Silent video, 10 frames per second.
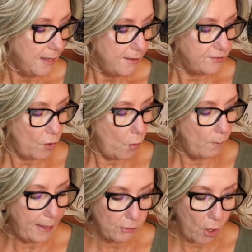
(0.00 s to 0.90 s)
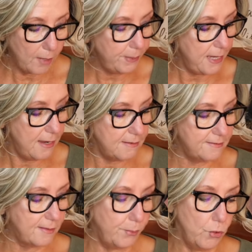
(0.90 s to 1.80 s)
So my long
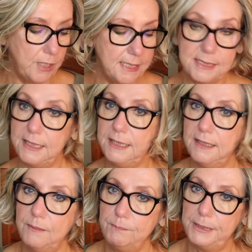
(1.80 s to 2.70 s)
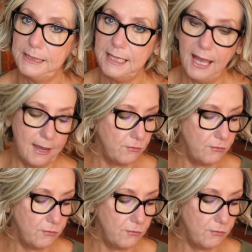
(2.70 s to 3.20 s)
pants, the burgundy, Billie high